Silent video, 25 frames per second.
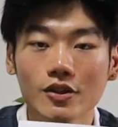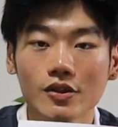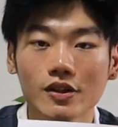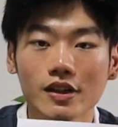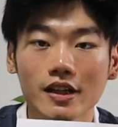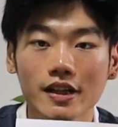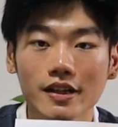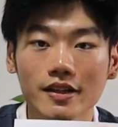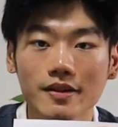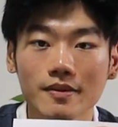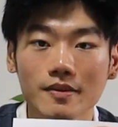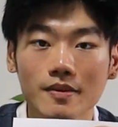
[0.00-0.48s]
you
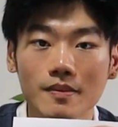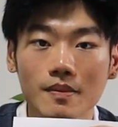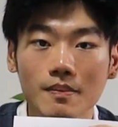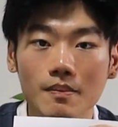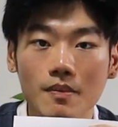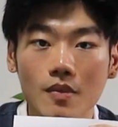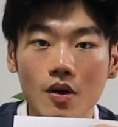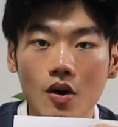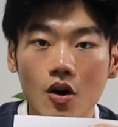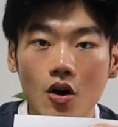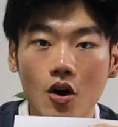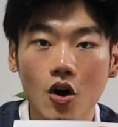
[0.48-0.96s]
learn
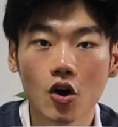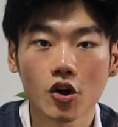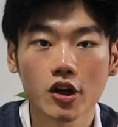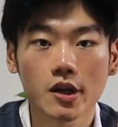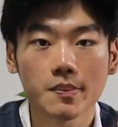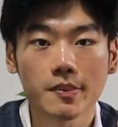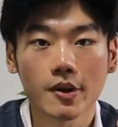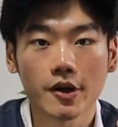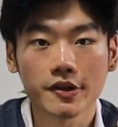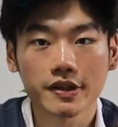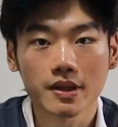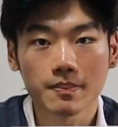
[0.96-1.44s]
all
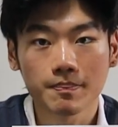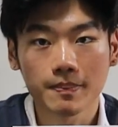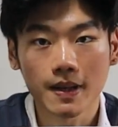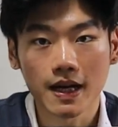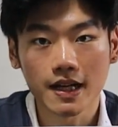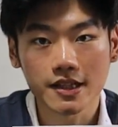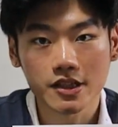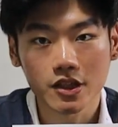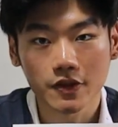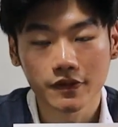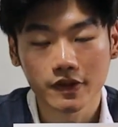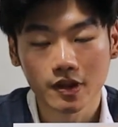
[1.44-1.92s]
about the
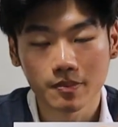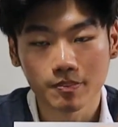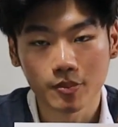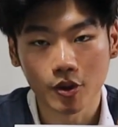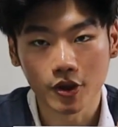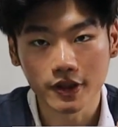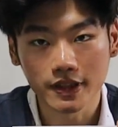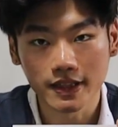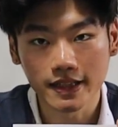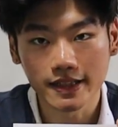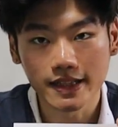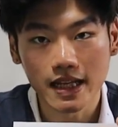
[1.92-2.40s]
parts of the
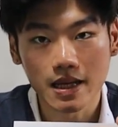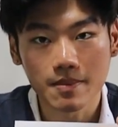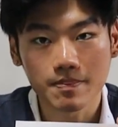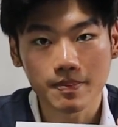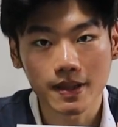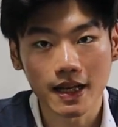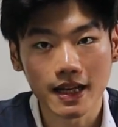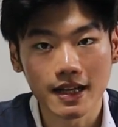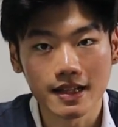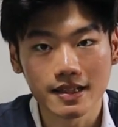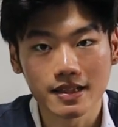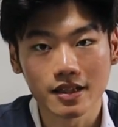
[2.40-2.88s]
body that
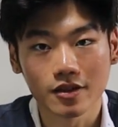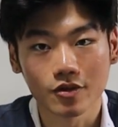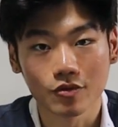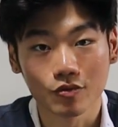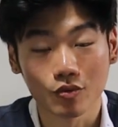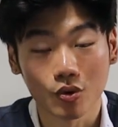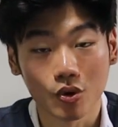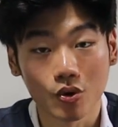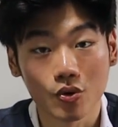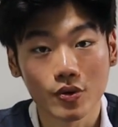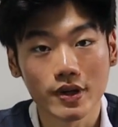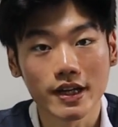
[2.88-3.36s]
plays a
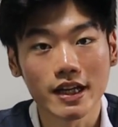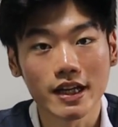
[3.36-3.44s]
role